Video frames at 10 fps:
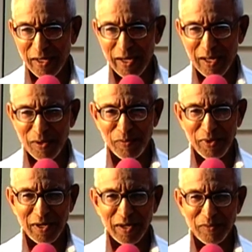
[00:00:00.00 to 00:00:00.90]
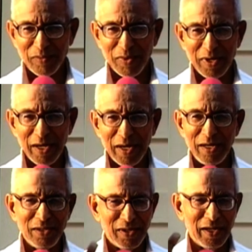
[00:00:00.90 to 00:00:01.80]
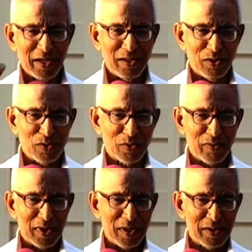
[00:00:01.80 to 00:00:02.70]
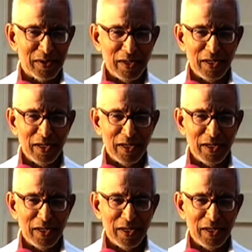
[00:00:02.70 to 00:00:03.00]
can become anything in this world